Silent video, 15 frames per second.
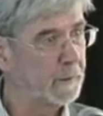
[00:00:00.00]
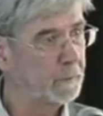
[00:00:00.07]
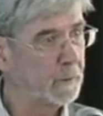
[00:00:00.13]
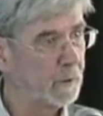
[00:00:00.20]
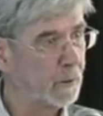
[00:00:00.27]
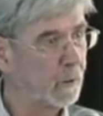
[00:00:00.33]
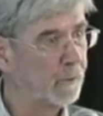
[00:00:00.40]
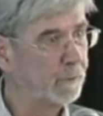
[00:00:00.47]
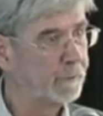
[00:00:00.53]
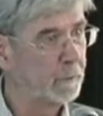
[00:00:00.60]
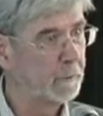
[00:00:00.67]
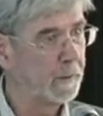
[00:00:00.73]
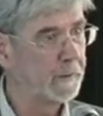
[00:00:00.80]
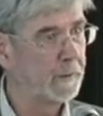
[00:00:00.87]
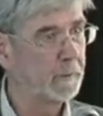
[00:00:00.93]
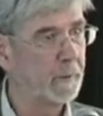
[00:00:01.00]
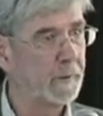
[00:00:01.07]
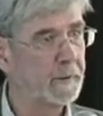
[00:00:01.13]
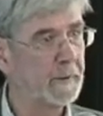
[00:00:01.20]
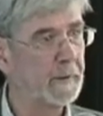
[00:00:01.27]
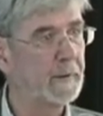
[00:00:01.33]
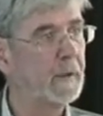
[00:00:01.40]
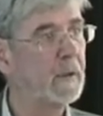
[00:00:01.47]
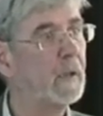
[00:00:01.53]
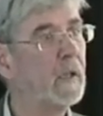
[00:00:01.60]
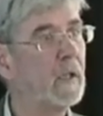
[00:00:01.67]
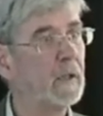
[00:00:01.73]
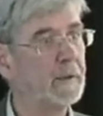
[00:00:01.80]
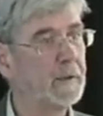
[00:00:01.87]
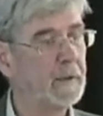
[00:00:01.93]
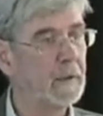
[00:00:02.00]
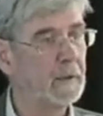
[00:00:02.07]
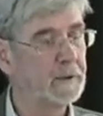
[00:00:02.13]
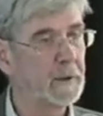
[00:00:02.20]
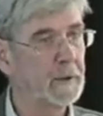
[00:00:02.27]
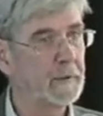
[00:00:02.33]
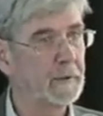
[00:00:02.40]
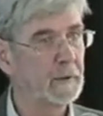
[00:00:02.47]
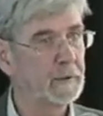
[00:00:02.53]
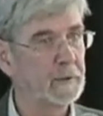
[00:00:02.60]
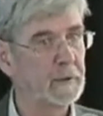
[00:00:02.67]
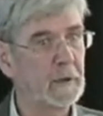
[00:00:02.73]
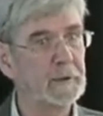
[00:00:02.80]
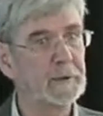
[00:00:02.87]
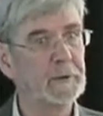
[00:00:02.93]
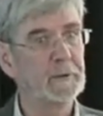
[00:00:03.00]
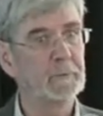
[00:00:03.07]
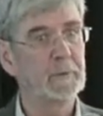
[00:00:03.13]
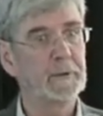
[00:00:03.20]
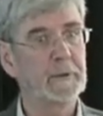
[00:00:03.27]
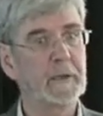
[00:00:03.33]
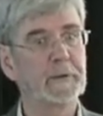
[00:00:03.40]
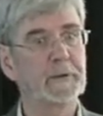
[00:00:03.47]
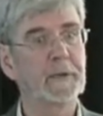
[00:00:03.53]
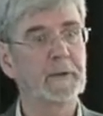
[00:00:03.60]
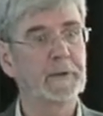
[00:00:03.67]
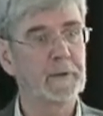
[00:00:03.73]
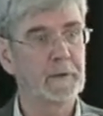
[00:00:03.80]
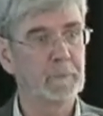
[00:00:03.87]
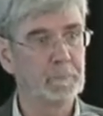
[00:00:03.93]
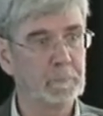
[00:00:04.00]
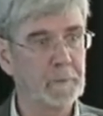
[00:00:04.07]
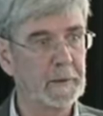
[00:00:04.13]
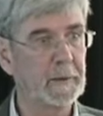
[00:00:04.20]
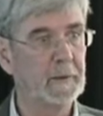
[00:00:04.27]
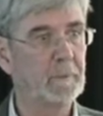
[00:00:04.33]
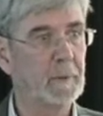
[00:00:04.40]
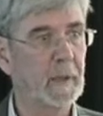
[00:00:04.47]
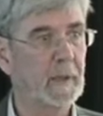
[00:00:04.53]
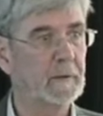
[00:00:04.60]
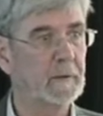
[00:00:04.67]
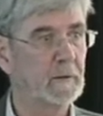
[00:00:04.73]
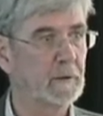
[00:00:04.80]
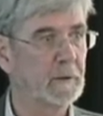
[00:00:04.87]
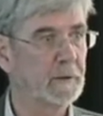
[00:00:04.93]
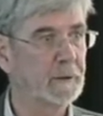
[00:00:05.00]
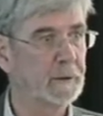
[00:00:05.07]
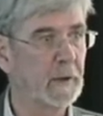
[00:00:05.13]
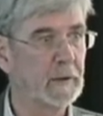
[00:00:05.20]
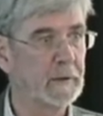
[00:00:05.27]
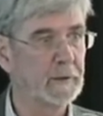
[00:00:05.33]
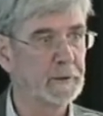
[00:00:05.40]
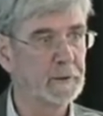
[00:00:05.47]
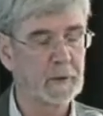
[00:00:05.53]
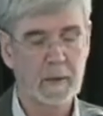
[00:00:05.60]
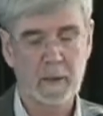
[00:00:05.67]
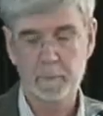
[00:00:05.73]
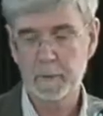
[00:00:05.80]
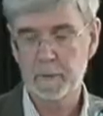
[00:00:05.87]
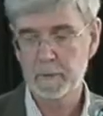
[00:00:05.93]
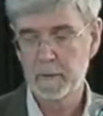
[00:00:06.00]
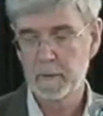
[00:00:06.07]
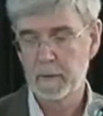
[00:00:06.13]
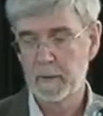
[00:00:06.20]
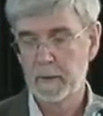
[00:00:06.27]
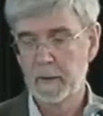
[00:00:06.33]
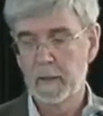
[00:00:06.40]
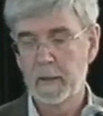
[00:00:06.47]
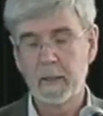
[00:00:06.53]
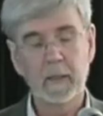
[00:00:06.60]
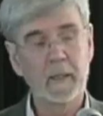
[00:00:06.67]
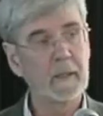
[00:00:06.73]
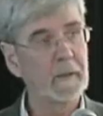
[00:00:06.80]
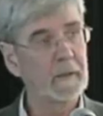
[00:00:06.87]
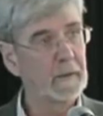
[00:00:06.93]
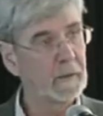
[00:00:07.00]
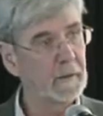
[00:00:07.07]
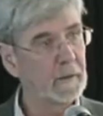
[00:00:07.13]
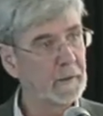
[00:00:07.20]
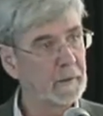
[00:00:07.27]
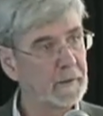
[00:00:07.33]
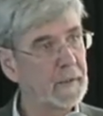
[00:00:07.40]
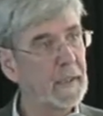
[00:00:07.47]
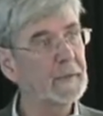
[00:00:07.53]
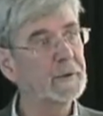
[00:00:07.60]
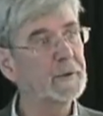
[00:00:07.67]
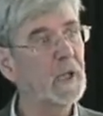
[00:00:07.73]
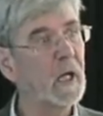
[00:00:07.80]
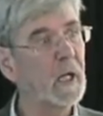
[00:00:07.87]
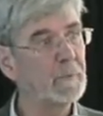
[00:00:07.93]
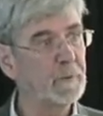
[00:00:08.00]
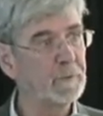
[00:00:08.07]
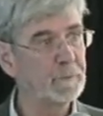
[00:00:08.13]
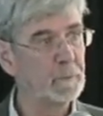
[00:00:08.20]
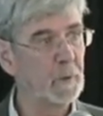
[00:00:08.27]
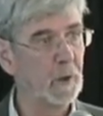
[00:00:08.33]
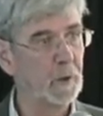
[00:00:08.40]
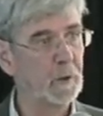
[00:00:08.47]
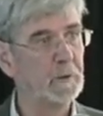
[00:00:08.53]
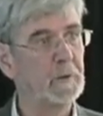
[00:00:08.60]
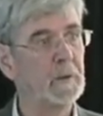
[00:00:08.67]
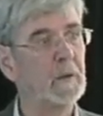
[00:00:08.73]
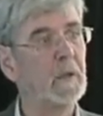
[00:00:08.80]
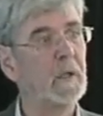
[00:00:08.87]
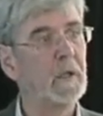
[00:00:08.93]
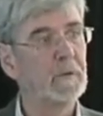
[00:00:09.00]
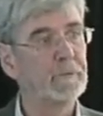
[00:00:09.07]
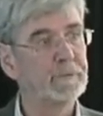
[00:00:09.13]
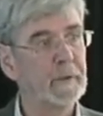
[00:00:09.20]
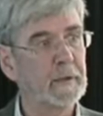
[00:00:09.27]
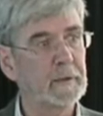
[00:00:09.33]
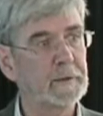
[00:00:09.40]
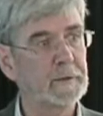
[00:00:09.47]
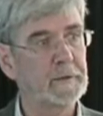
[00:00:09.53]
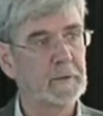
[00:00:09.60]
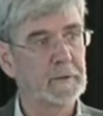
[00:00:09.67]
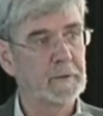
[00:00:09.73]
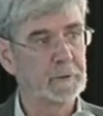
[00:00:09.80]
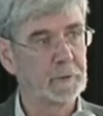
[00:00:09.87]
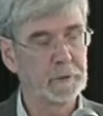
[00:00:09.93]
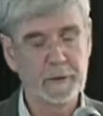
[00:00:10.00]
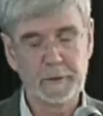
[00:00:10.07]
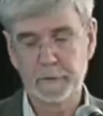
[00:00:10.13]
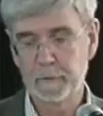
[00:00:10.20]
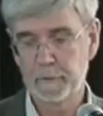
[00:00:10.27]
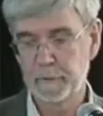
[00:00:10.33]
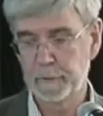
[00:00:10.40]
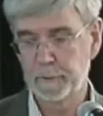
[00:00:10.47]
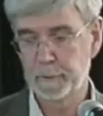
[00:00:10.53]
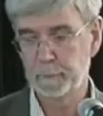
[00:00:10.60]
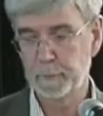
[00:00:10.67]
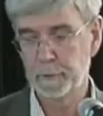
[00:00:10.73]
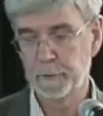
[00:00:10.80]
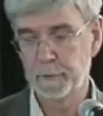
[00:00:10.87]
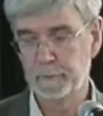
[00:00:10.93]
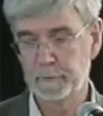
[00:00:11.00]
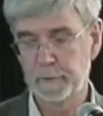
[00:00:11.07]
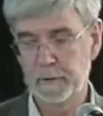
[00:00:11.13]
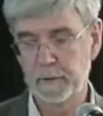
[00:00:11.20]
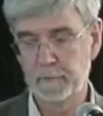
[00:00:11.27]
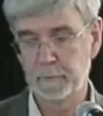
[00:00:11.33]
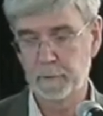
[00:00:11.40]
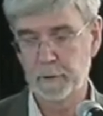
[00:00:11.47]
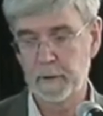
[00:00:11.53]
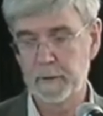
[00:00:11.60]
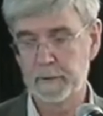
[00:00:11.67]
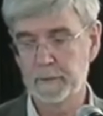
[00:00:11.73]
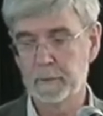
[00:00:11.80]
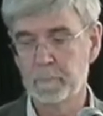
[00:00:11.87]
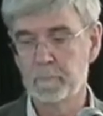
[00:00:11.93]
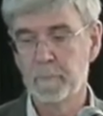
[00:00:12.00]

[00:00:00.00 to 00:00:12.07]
We're all familiar with the El Nino Southern Oscillation, which has such a big impact on Australia's climate. That type of mode affects the regional distribution of sea level rise.